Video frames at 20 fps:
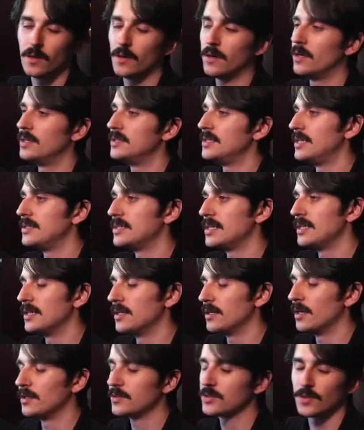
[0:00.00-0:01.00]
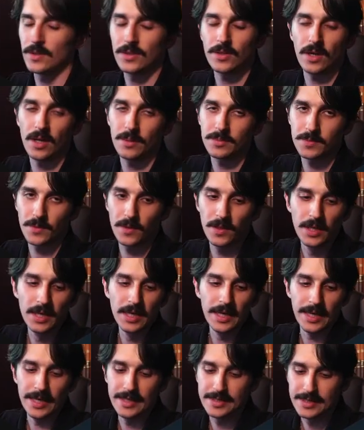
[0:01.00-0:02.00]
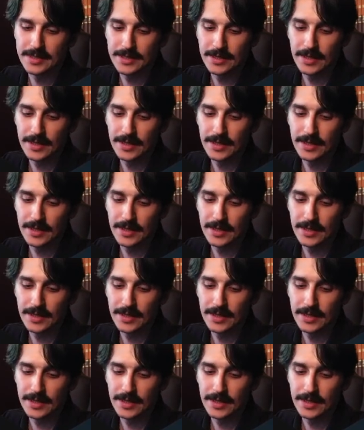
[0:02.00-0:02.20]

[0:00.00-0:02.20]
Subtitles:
Is it, sorry, not HubSpot. Is it